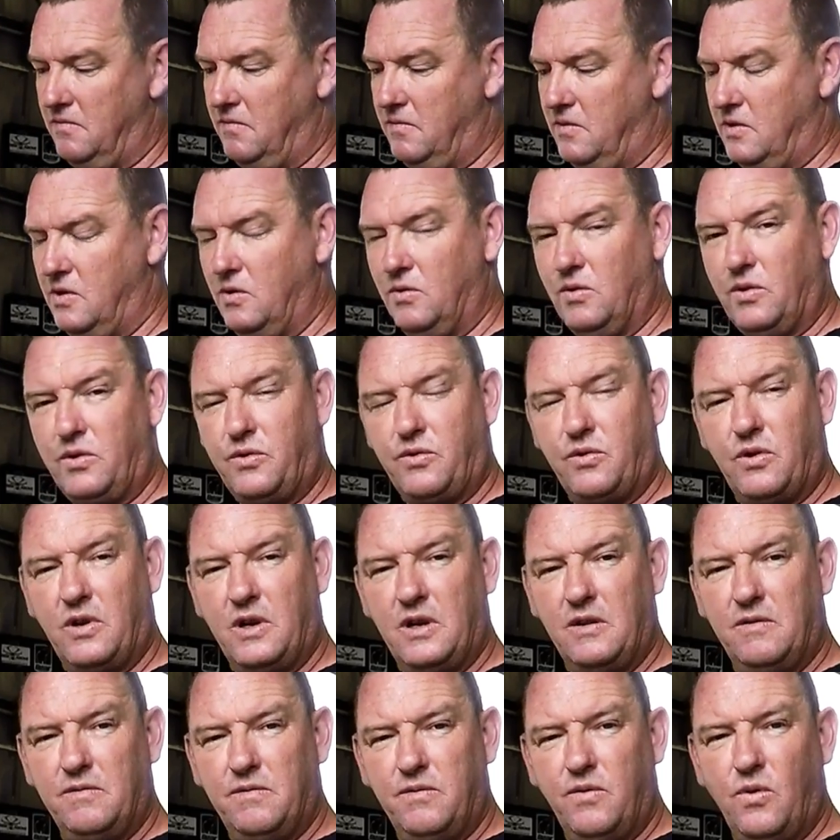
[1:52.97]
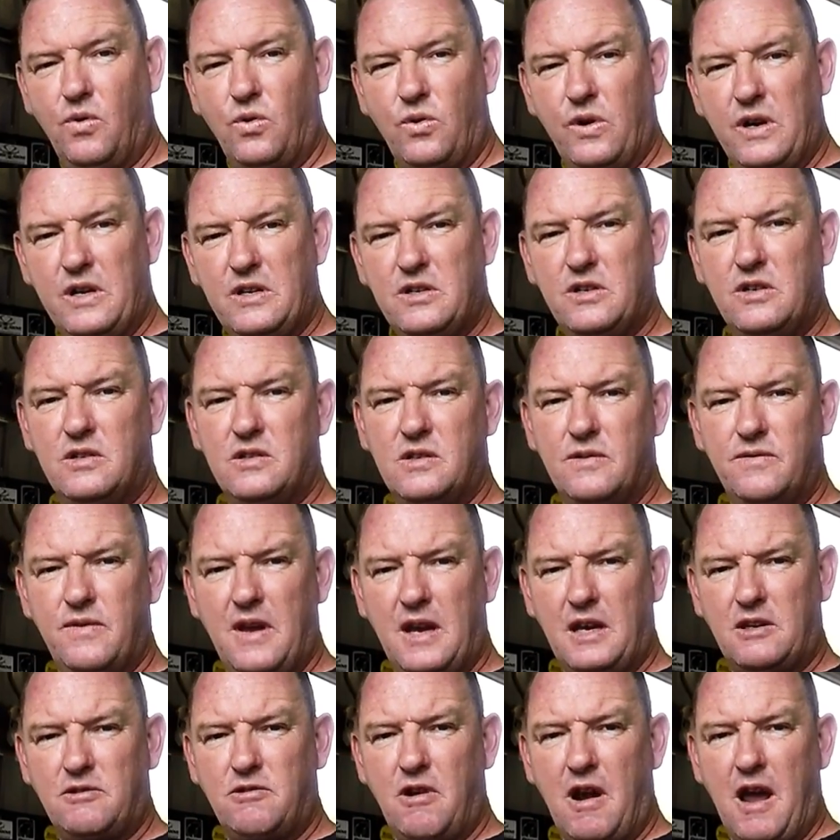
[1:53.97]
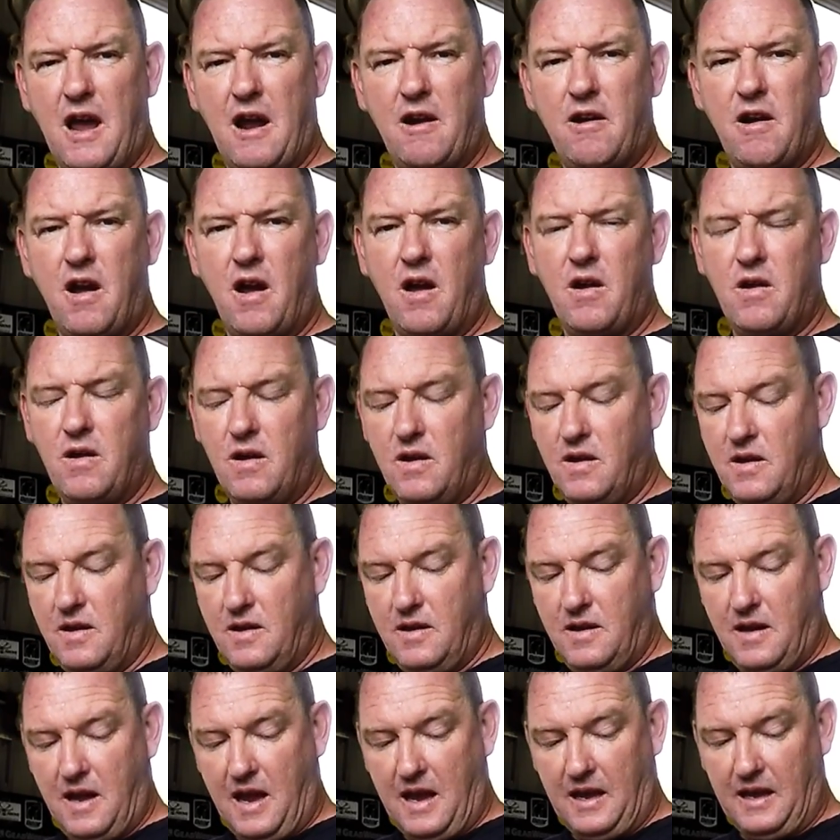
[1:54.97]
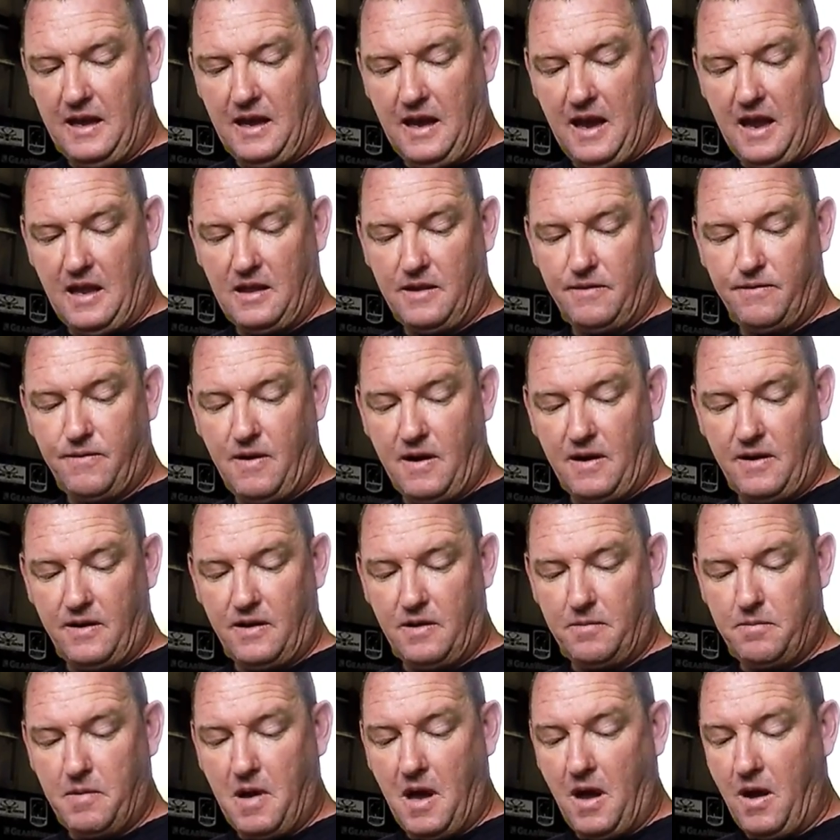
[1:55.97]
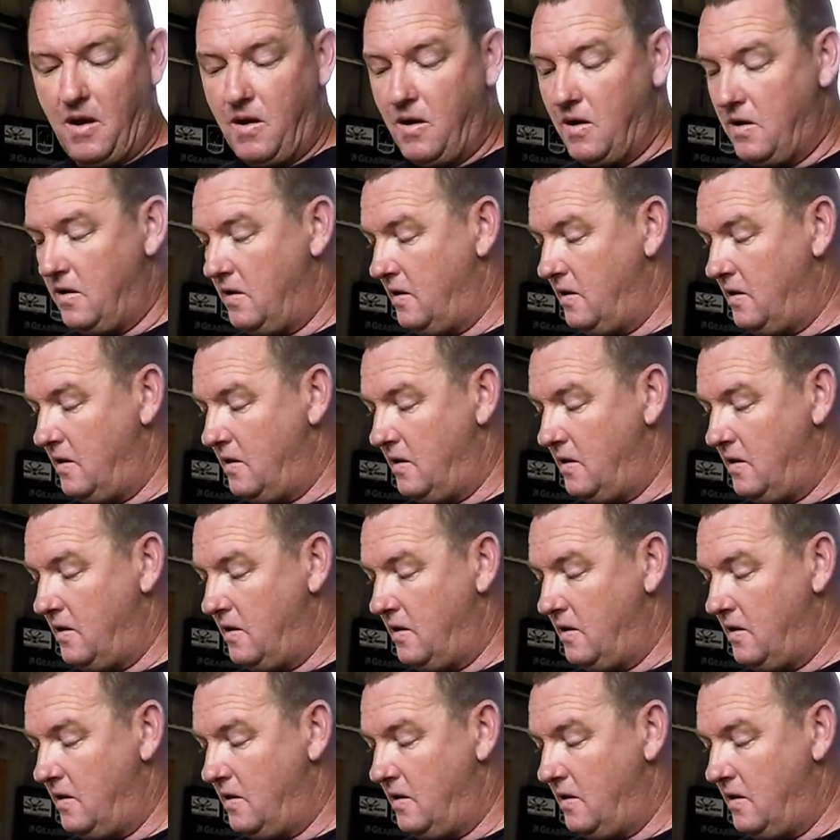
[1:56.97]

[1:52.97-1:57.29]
2 or 3, 4 inches of extra arrow hanging out the front of the bow.